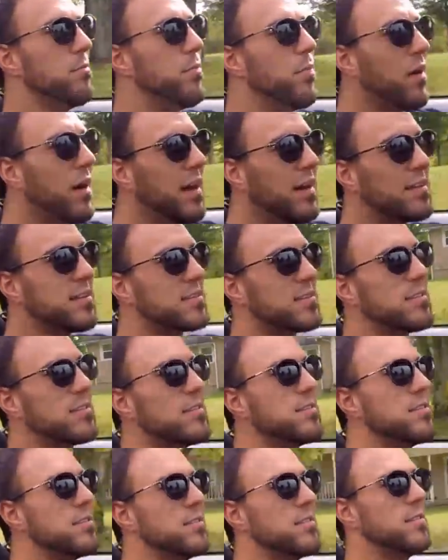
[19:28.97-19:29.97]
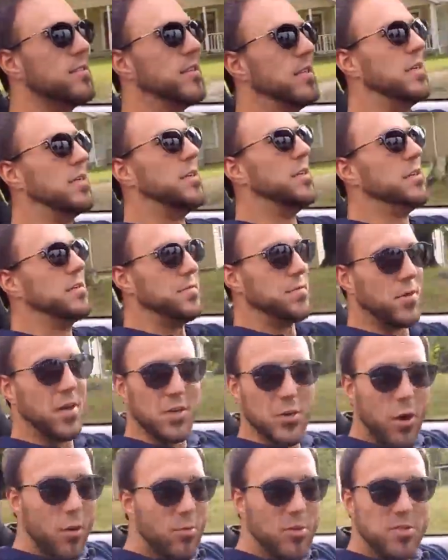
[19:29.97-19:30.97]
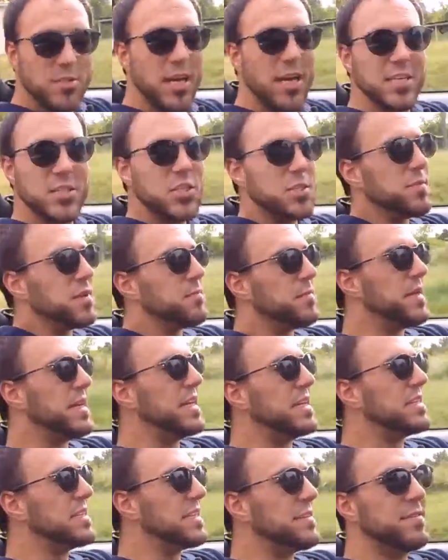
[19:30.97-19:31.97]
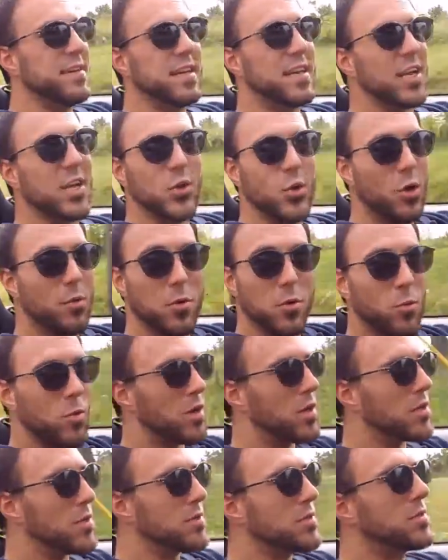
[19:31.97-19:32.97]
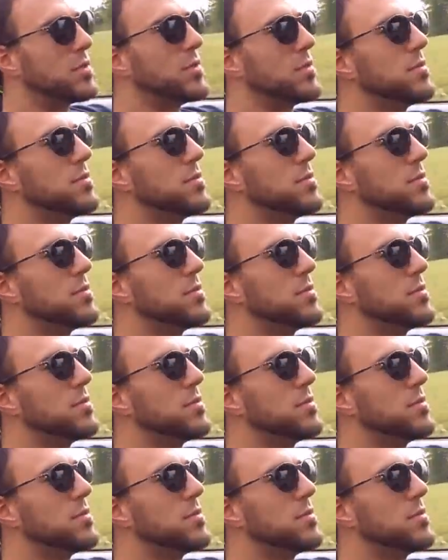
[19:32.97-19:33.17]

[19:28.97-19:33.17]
But for a normal sized human being living in a normal world,